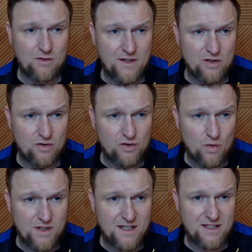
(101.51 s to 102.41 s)
So these are
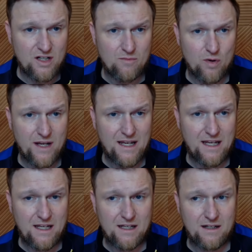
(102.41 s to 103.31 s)
sources that you bring
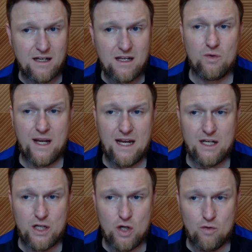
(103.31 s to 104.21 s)
in to
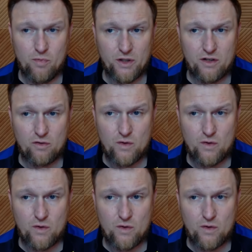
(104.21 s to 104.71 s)
a notebook.